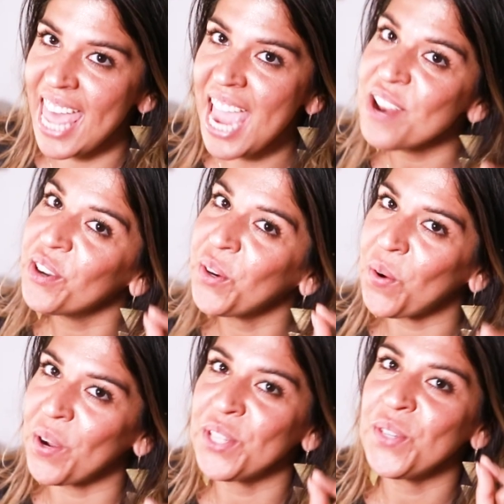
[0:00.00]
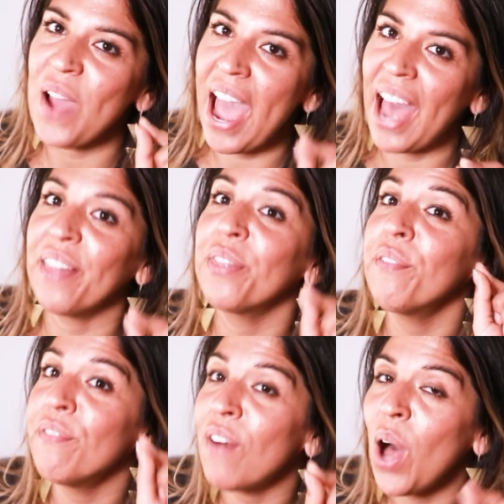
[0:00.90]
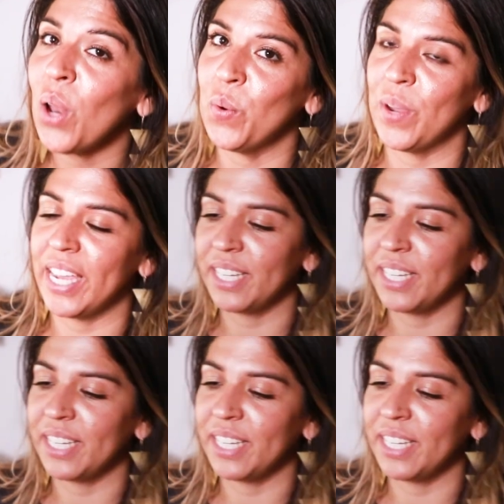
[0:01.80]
then you're going to add the following.